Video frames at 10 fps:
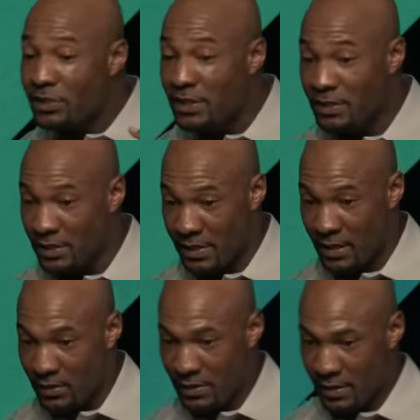Jesus
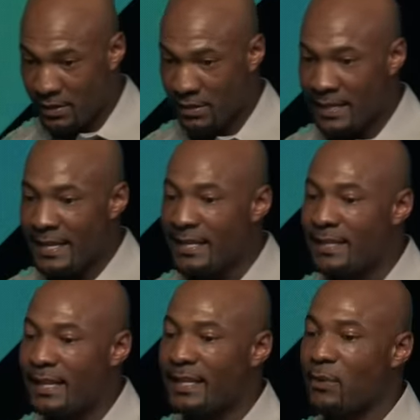tells us is
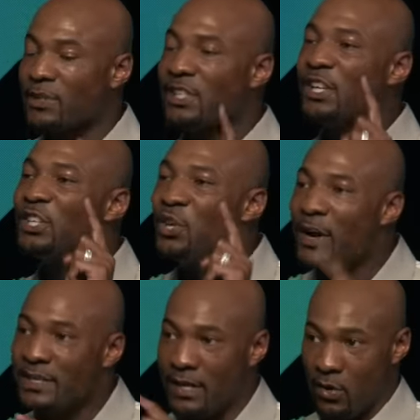that there is an
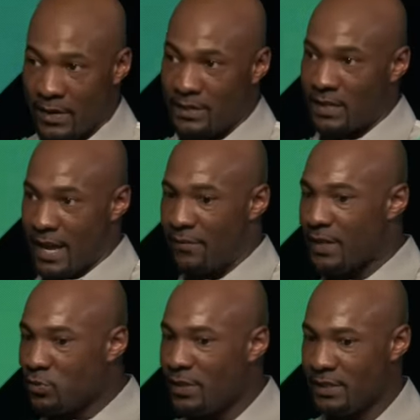anointing on his life.
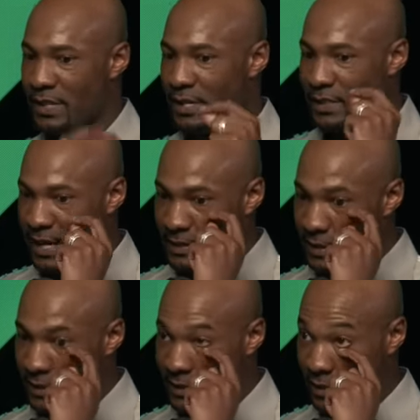That's what he says in
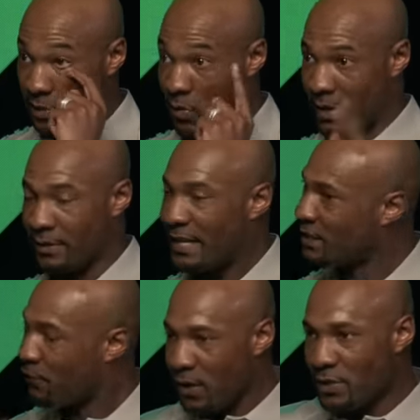Isaiah 61. That's
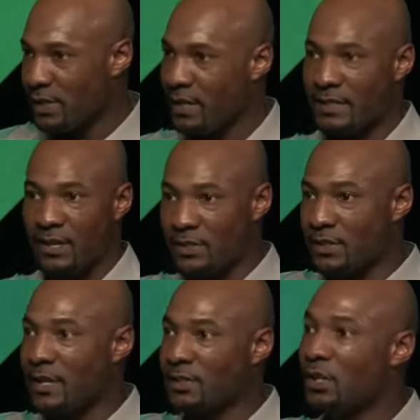the first thing he tells
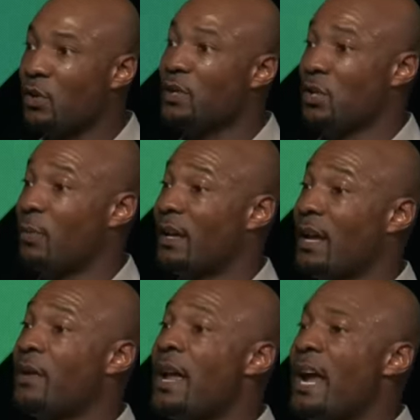us. There's an anointing on my
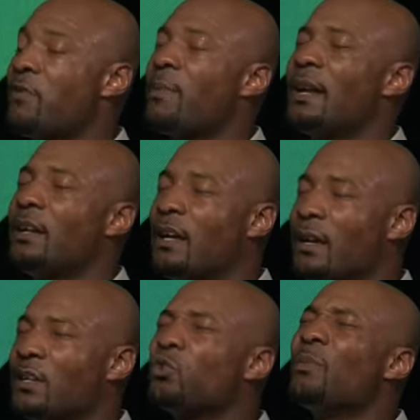life. Everybody
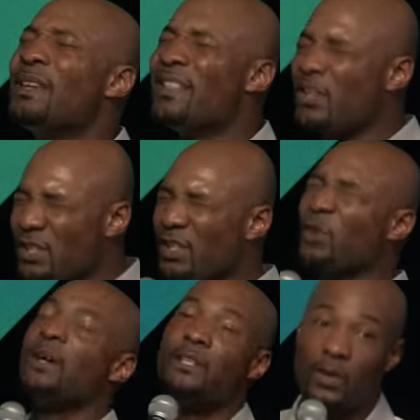declare this with me. There's an
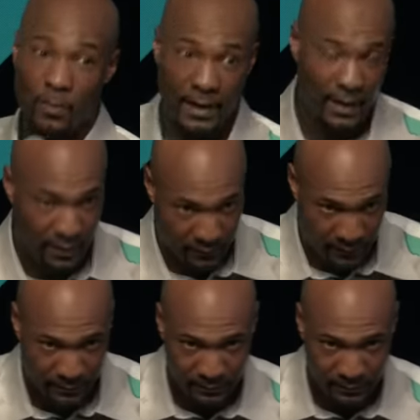anointing on my life.